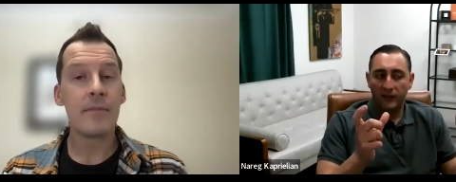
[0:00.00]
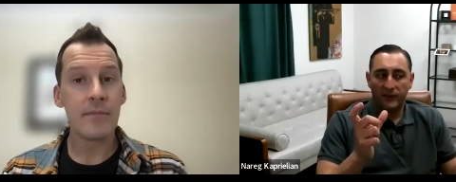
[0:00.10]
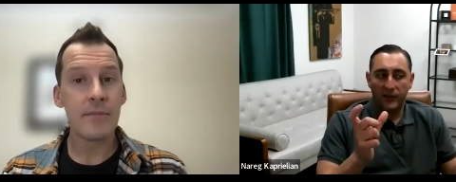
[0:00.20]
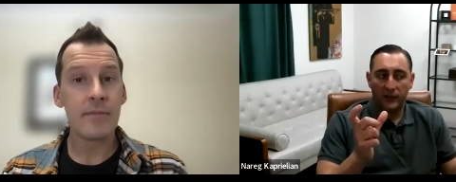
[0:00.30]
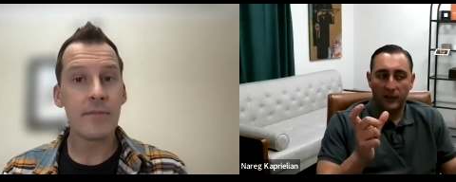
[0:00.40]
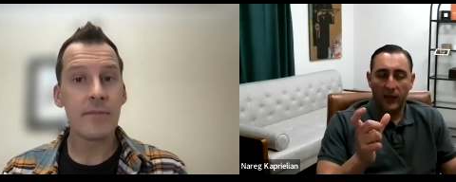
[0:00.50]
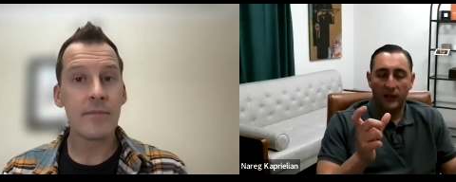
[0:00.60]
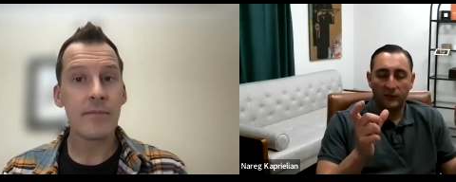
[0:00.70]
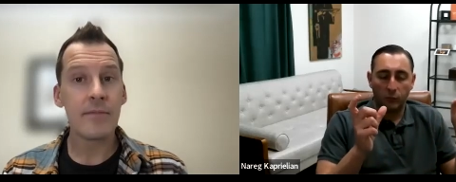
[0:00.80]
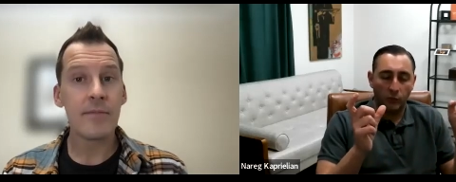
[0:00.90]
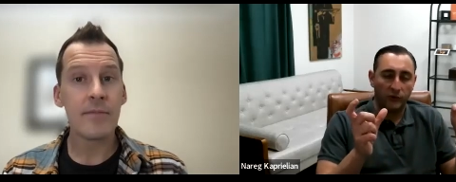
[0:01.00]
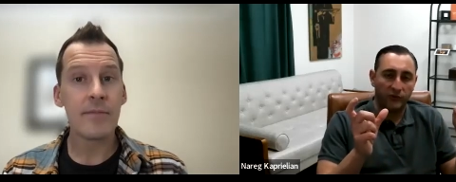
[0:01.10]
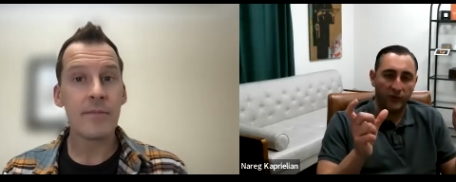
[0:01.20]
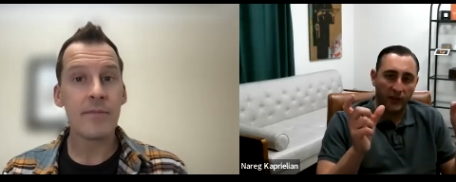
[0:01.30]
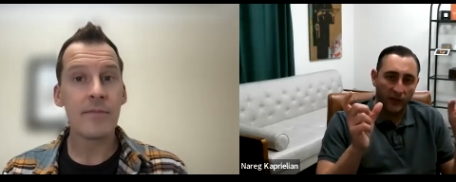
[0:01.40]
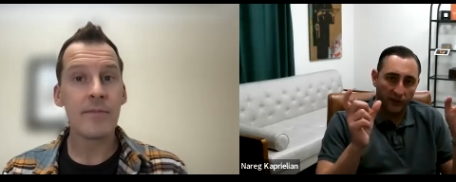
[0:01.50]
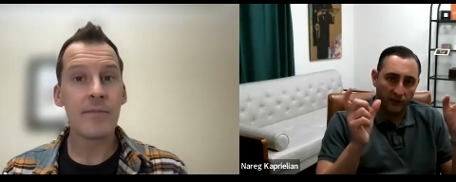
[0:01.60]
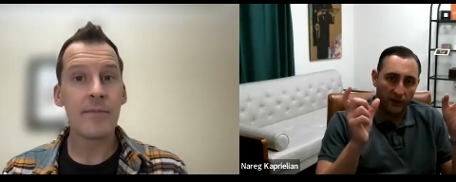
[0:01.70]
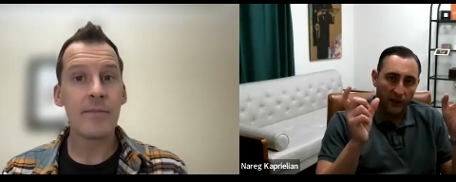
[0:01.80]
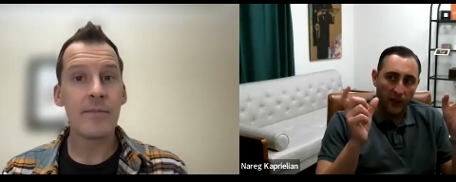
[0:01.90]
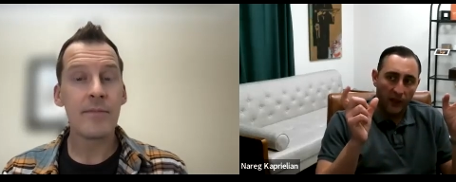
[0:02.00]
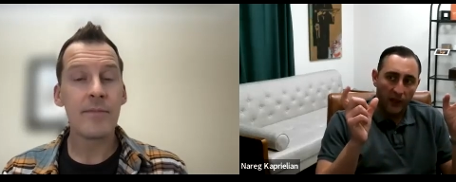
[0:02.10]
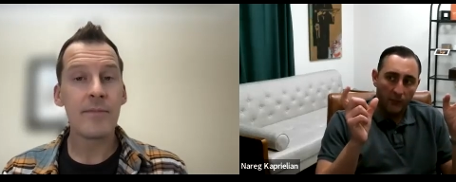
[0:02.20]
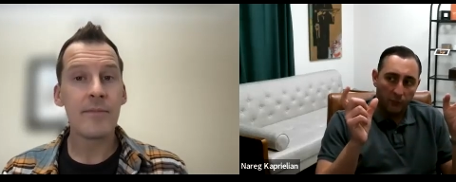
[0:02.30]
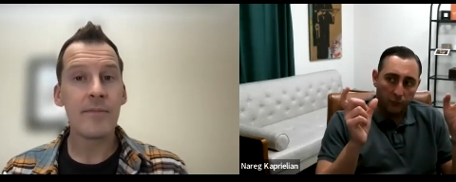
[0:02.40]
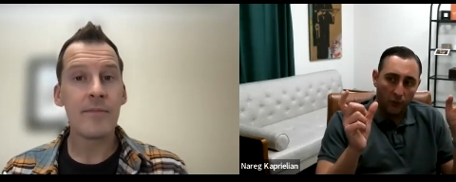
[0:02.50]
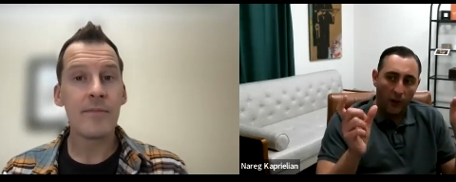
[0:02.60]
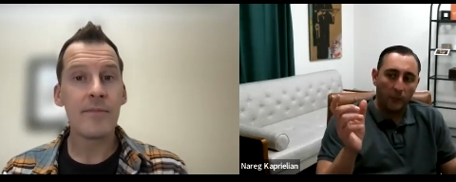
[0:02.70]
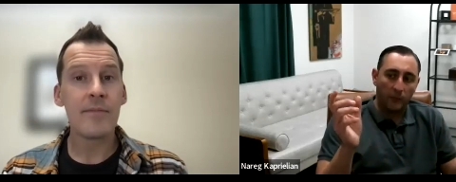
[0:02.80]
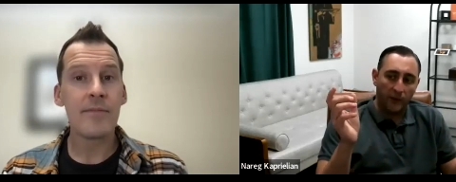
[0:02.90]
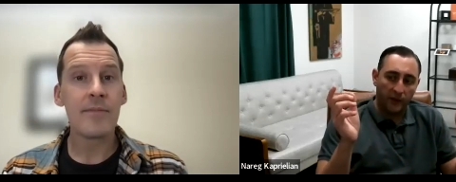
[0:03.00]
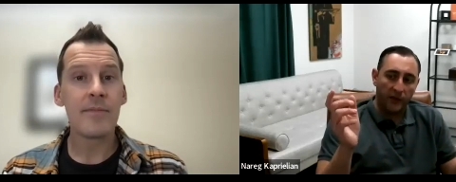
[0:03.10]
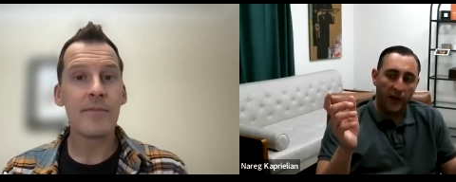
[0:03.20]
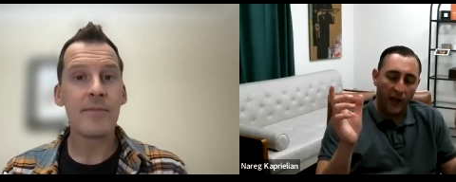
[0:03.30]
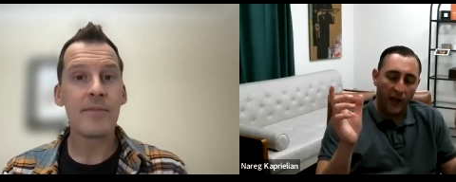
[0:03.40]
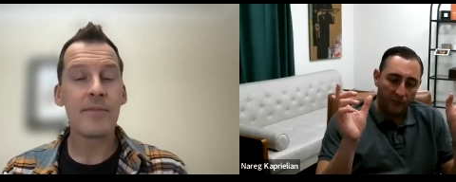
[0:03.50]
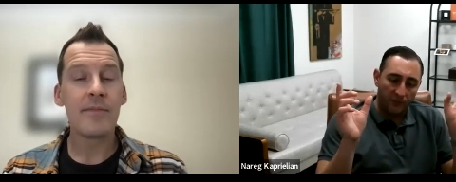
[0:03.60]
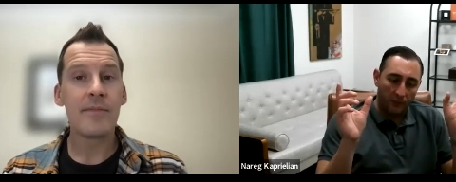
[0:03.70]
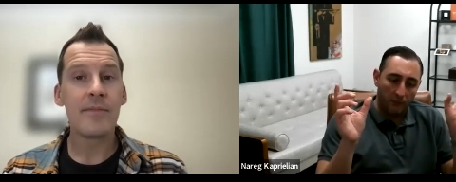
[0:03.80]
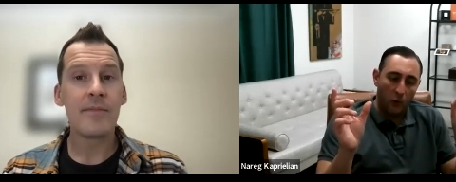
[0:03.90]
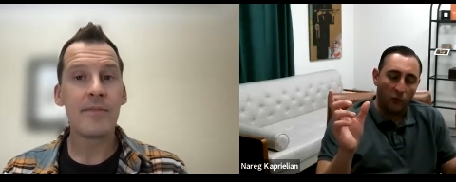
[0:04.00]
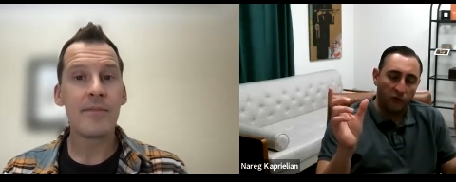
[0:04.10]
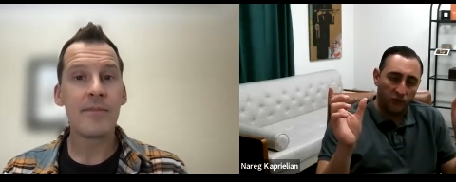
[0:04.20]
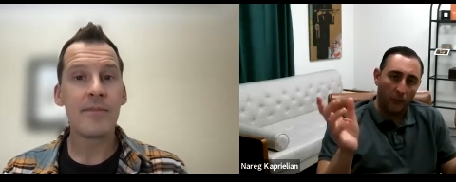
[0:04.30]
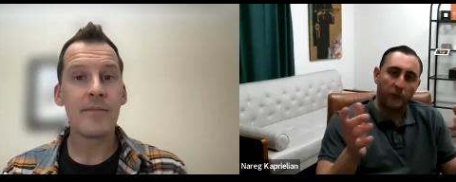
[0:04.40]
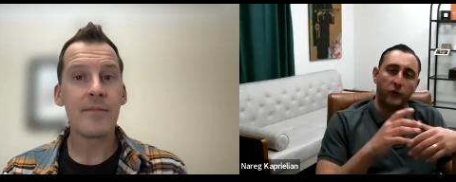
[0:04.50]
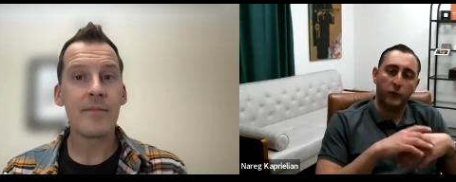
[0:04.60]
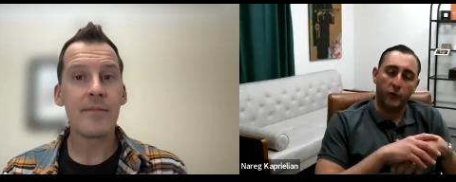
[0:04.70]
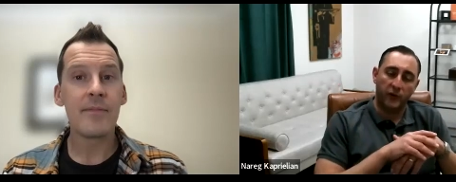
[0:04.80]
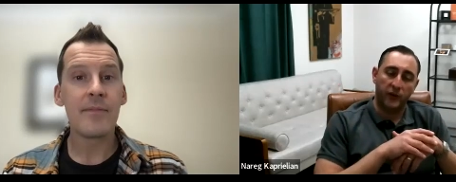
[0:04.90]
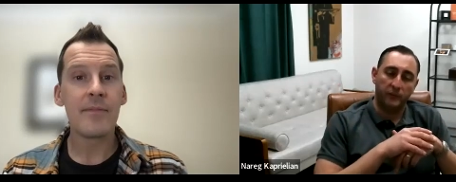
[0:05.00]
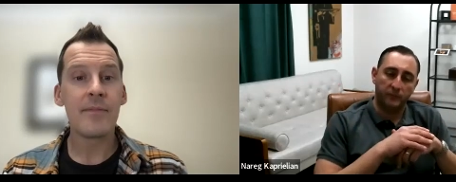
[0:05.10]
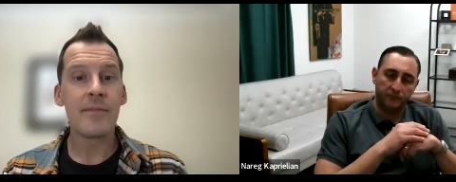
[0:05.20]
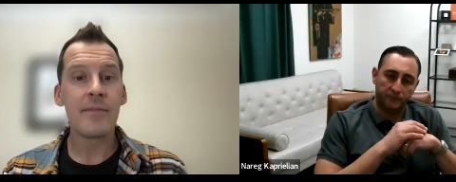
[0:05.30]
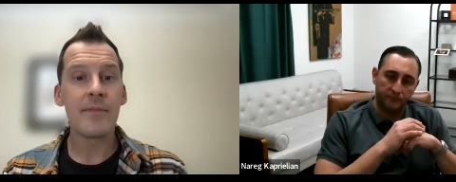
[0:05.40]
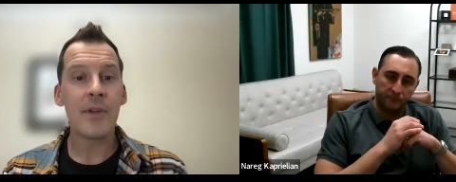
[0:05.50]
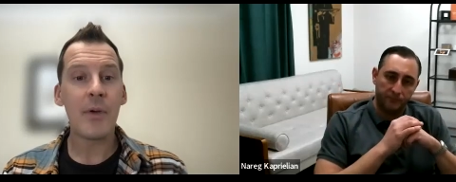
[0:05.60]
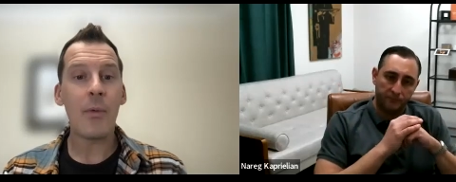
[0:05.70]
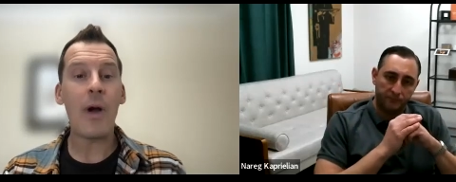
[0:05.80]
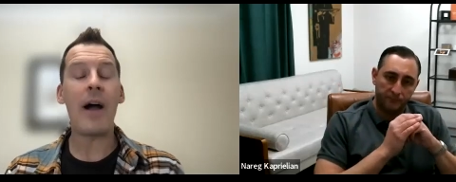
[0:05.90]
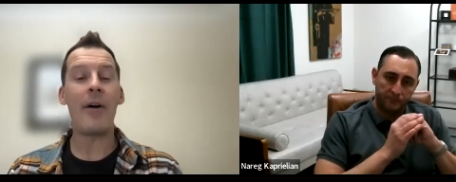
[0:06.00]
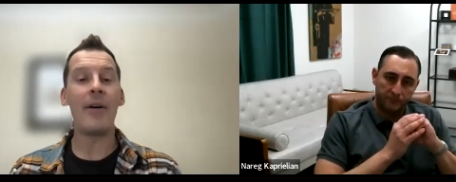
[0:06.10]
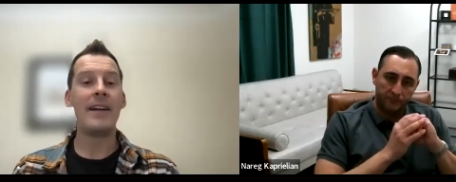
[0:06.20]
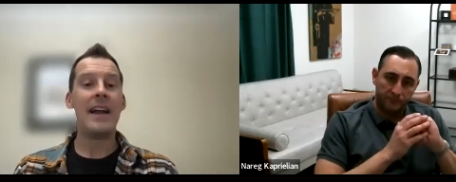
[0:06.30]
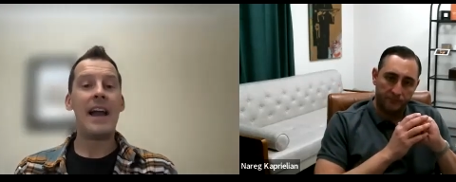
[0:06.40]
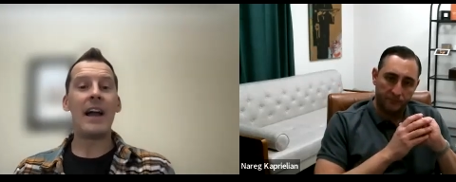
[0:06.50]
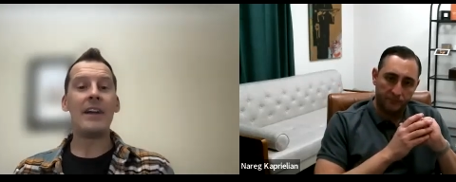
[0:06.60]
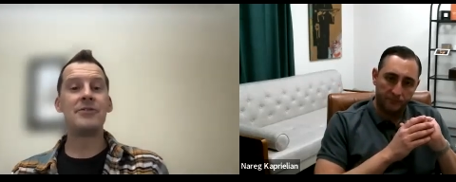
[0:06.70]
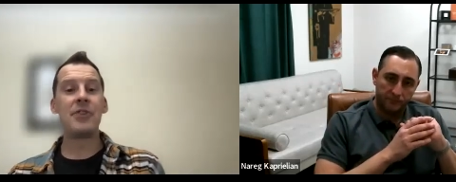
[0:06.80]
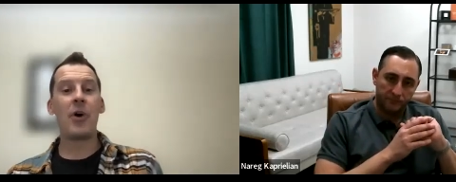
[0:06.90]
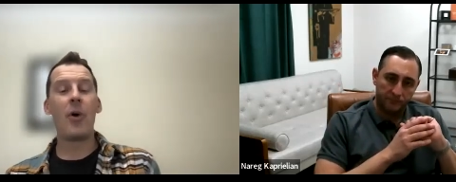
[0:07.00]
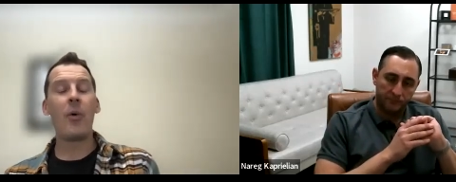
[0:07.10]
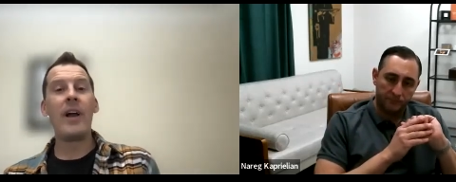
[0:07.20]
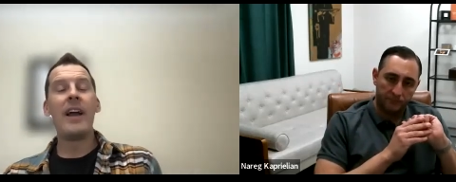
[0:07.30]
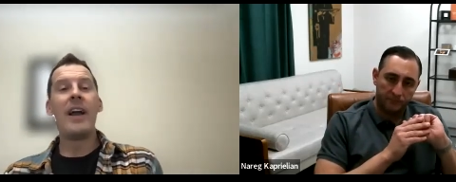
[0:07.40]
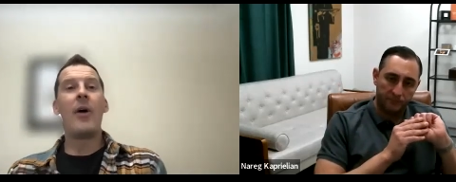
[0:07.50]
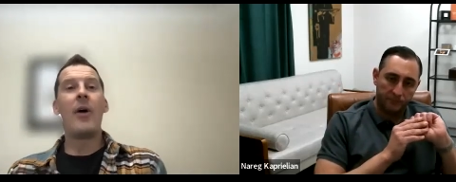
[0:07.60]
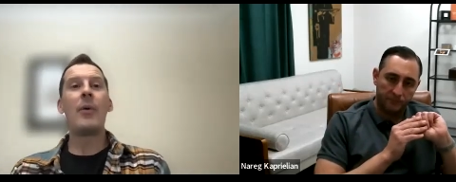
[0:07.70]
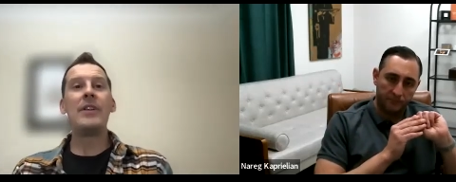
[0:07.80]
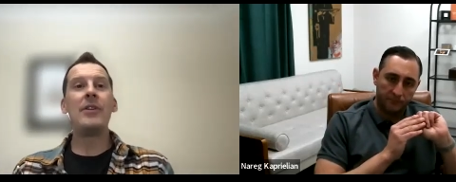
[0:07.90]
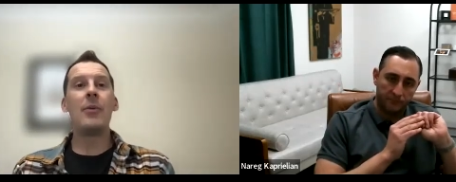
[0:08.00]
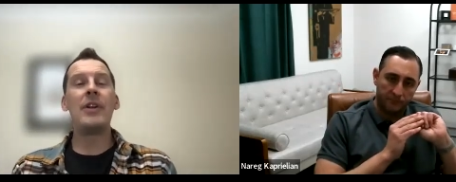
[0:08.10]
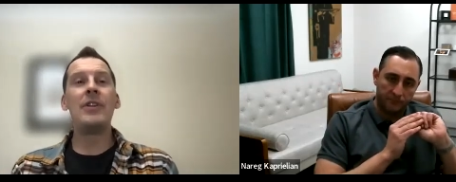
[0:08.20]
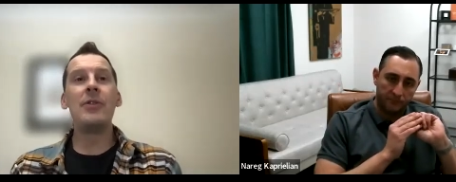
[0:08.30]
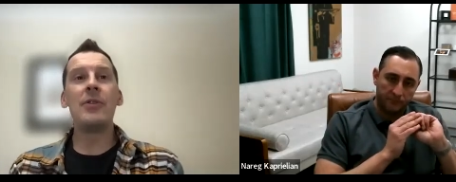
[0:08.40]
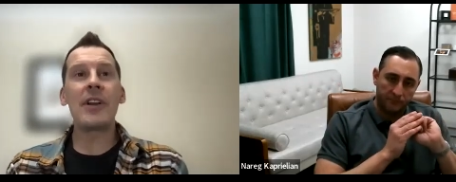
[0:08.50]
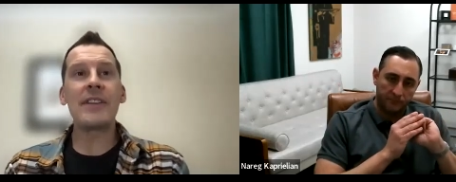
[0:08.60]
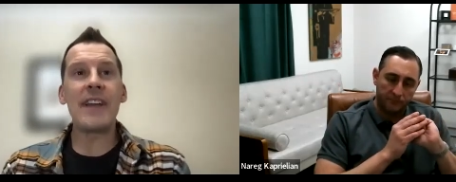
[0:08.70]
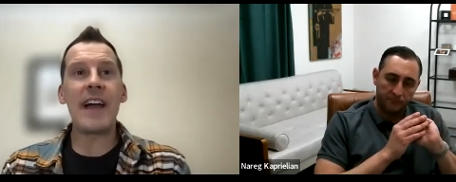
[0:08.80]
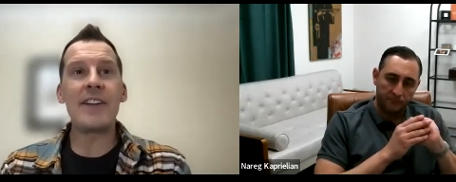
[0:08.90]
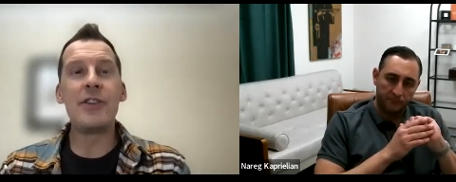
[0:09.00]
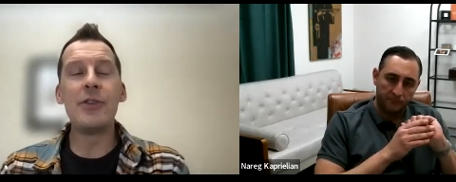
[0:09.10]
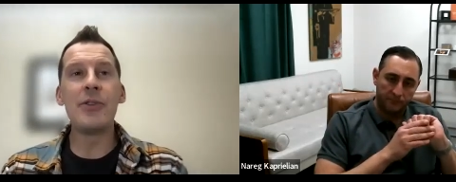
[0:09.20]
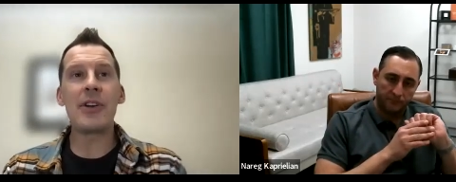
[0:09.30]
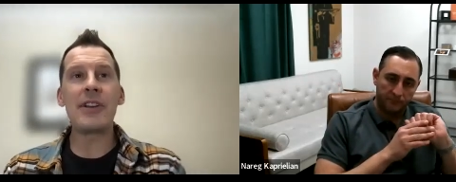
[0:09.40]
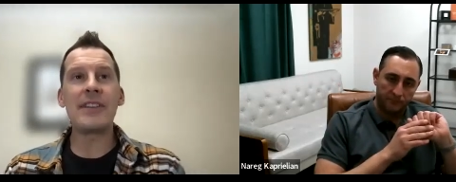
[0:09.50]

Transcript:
Speaker 1: asset class we're seeing is probably going to have the most opportunity.
Speaker 2: Wow. And so when when you look at that, do you look